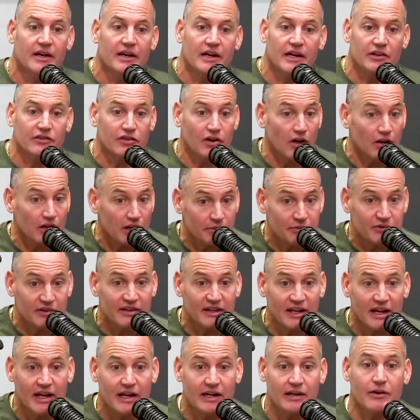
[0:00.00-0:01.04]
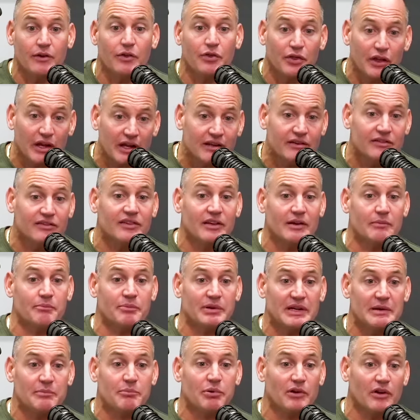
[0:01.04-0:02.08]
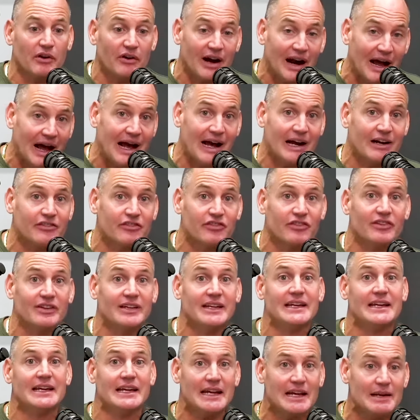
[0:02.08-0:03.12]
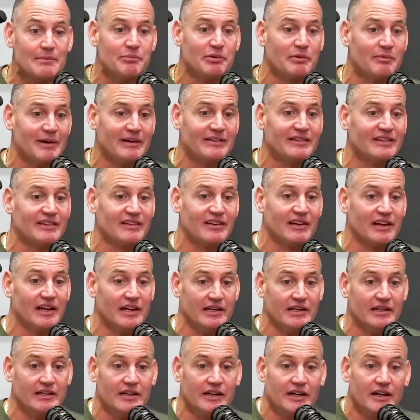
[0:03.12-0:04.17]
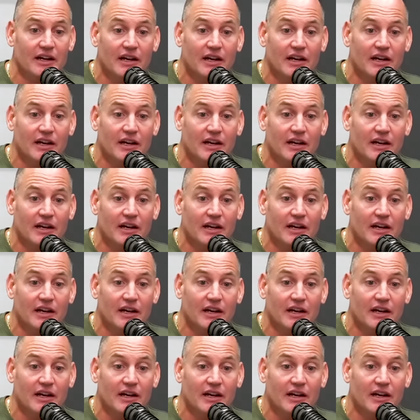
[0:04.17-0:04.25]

It's all up to date, things that people are actually implementing today.